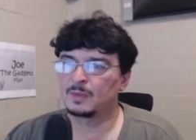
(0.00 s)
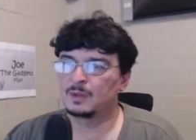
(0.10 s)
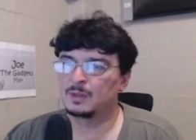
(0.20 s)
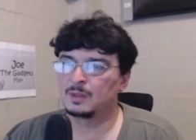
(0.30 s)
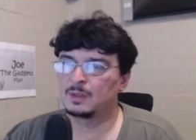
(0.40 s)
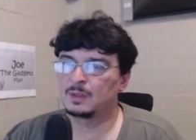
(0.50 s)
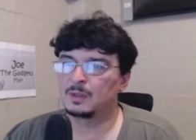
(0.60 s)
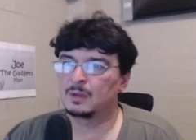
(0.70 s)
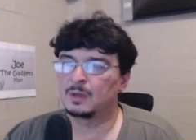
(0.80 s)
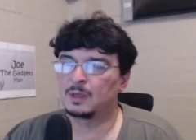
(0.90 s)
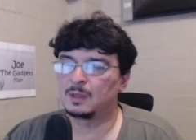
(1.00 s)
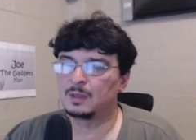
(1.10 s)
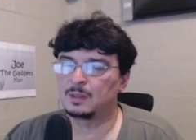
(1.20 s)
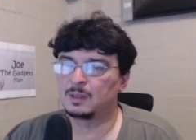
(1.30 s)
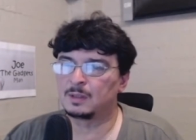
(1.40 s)
Well, I guess so.
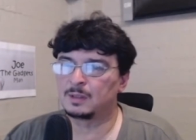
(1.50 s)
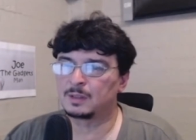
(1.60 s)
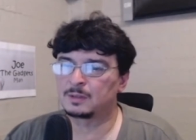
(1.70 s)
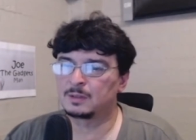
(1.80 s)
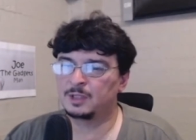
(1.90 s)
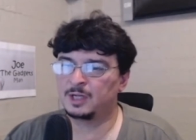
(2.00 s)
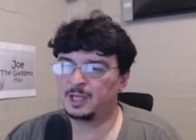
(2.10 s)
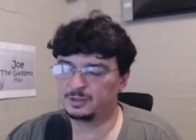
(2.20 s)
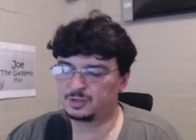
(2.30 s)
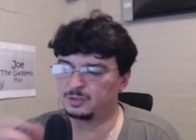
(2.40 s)
Yes, that's right. Yeah, and it's got